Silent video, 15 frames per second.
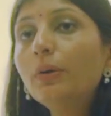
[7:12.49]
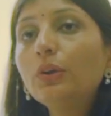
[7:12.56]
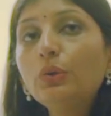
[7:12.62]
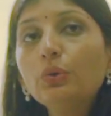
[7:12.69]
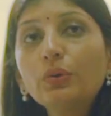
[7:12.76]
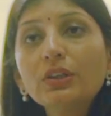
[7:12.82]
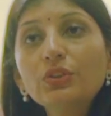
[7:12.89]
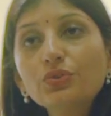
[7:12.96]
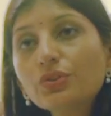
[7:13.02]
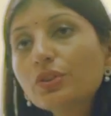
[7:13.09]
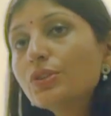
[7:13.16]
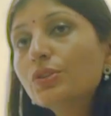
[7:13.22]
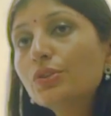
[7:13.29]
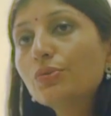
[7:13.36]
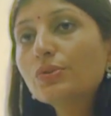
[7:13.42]
you can
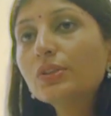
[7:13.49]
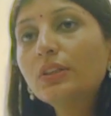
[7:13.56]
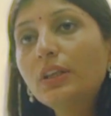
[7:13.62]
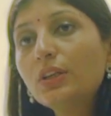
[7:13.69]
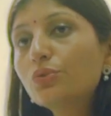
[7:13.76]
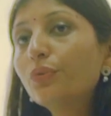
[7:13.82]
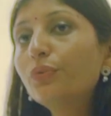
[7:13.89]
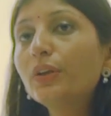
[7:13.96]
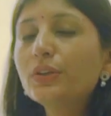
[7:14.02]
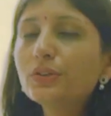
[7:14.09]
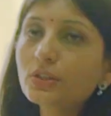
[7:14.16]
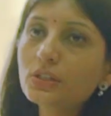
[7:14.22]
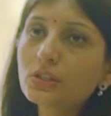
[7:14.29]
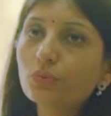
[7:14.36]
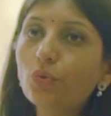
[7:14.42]
just use the nasopharyngeal
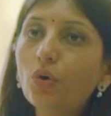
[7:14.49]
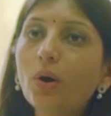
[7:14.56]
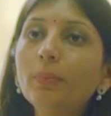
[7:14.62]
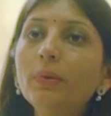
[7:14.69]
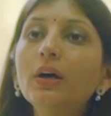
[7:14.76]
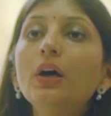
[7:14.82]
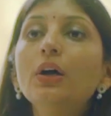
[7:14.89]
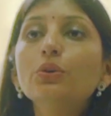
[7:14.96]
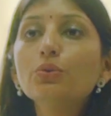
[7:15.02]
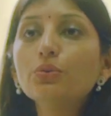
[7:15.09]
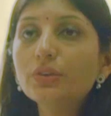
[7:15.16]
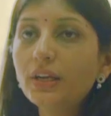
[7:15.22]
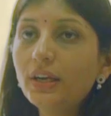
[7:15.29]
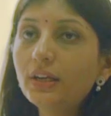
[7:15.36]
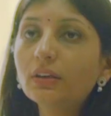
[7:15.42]
swab to
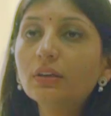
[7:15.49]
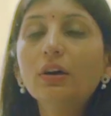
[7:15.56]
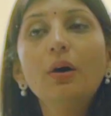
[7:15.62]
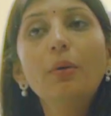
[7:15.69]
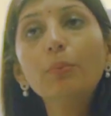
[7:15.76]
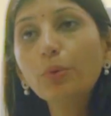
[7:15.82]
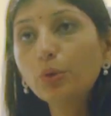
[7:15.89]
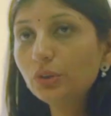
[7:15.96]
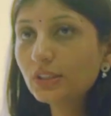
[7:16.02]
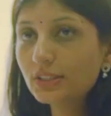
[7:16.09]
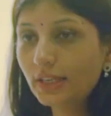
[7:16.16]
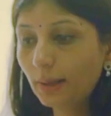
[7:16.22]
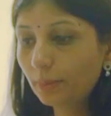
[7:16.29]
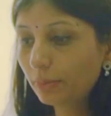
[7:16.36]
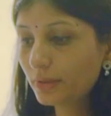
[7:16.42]
take both the
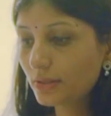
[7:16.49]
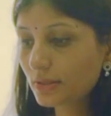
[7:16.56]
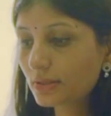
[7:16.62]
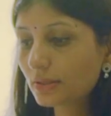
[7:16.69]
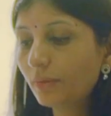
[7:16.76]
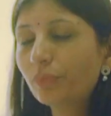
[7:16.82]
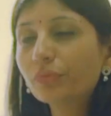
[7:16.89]
samples.